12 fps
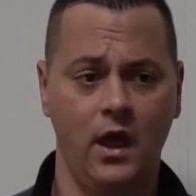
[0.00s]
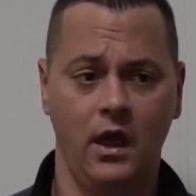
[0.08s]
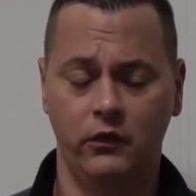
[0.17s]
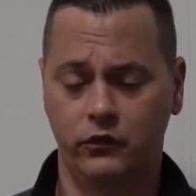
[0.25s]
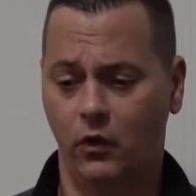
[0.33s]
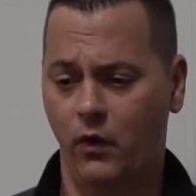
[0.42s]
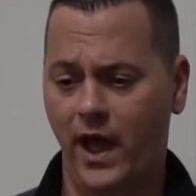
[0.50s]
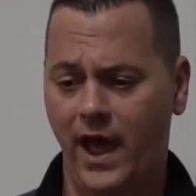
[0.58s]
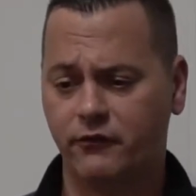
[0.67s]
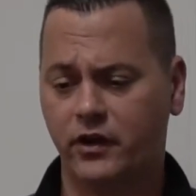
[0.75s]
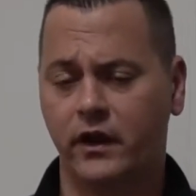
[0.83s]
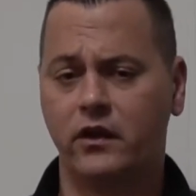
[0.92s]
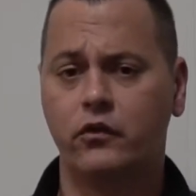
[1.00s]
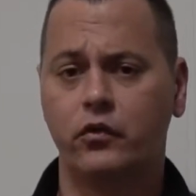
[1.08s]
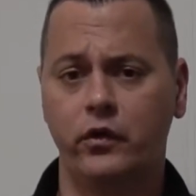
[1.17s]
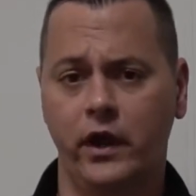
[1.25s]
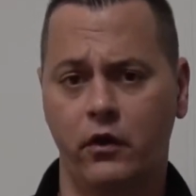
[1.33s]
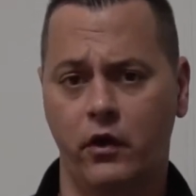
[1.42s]
So having a
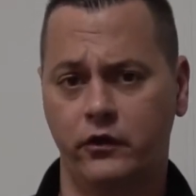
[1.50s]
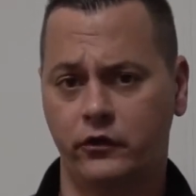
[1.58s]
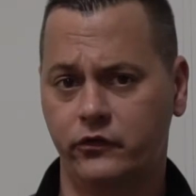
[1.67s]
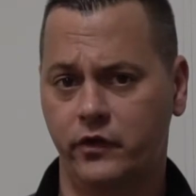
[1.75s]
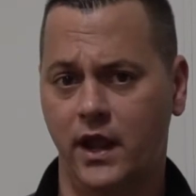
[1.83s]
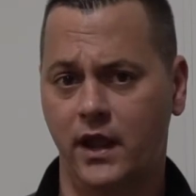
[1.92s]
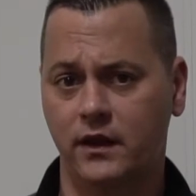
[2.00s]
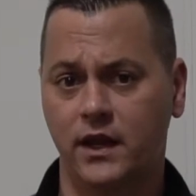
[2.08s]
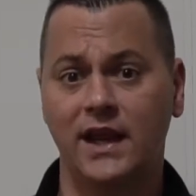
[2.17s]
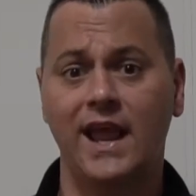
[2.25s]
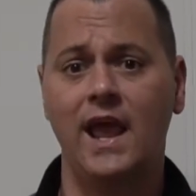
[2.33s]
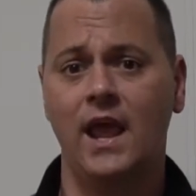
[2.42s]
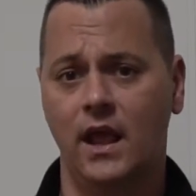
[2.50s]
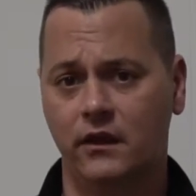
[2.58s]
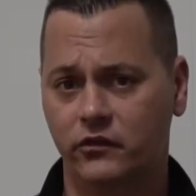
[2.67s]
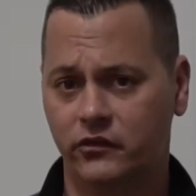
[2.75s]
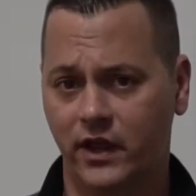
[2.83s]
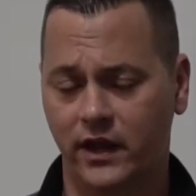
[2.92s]
clear understanding and
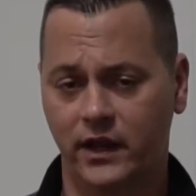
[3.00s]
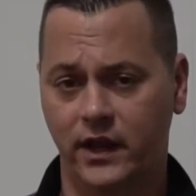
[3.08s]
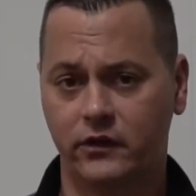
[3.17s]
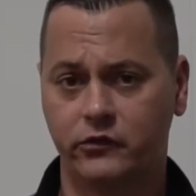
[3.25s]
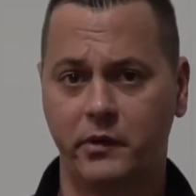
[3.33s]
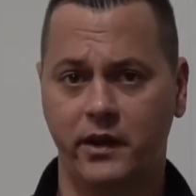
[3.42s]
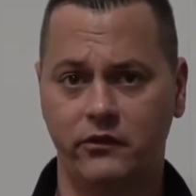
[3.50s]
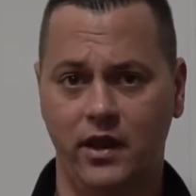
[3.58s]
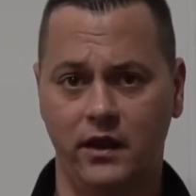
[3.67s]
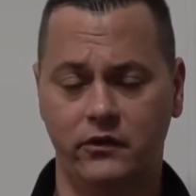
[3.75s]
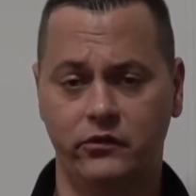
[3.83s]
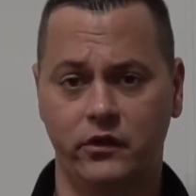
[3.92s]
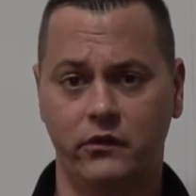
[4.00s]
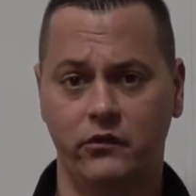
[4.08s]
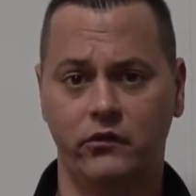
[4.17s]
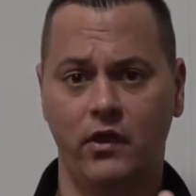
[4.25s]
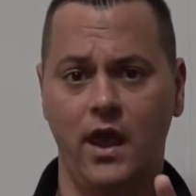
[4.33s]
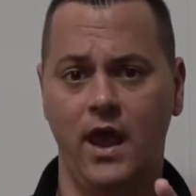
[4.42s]
setting expectations